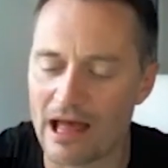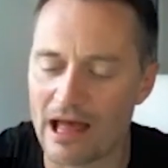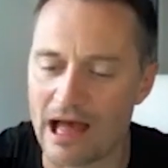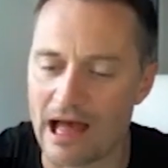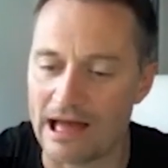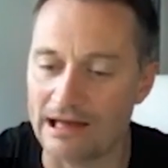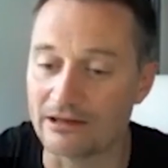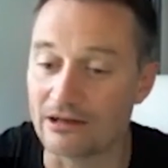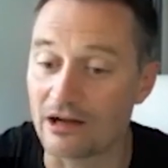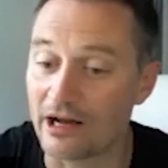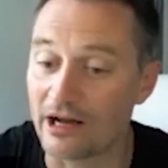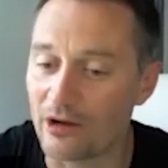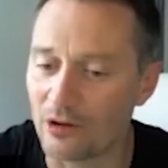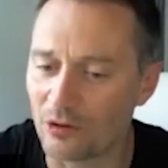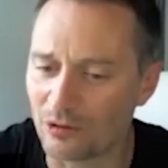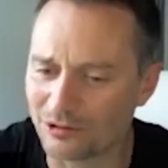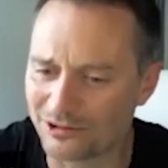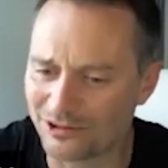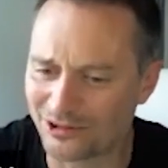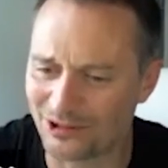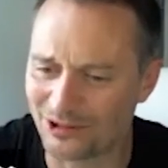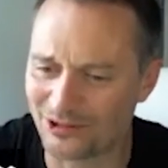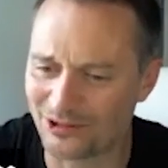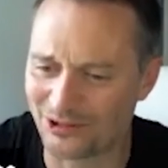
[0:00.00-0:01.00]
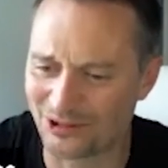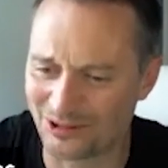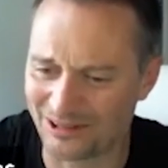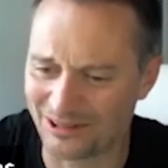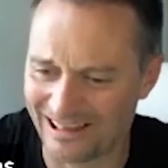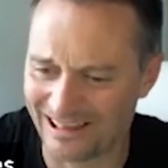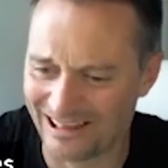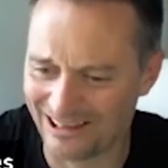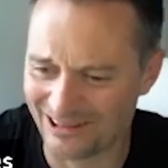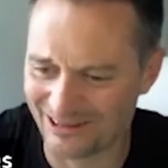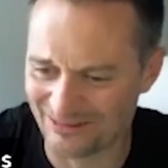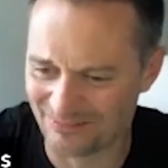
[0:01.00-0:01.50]
And I also took
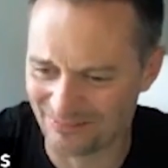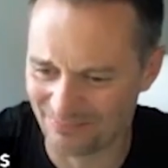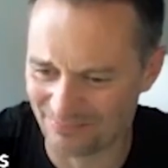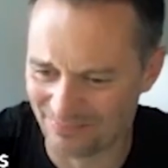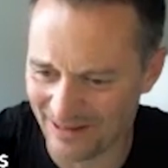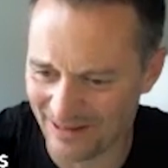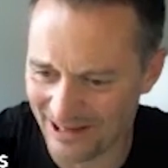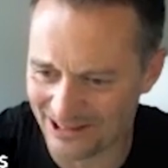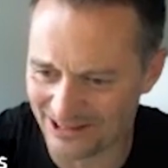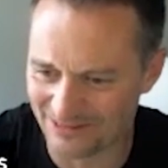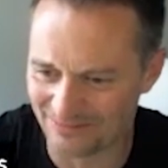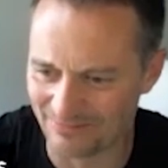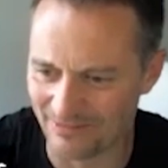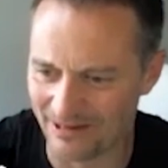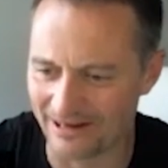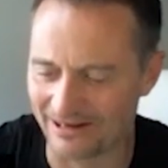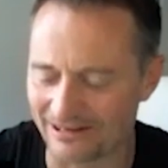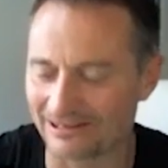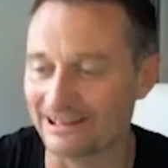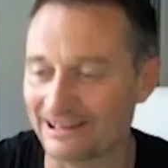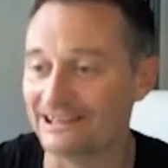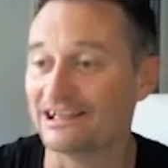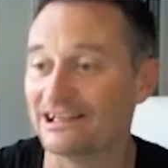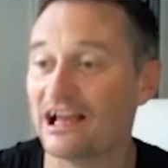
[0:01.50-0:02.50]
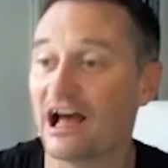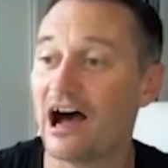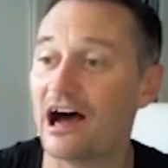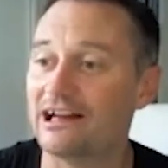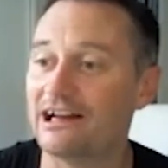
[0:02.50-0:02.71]
out the pacemaker lead.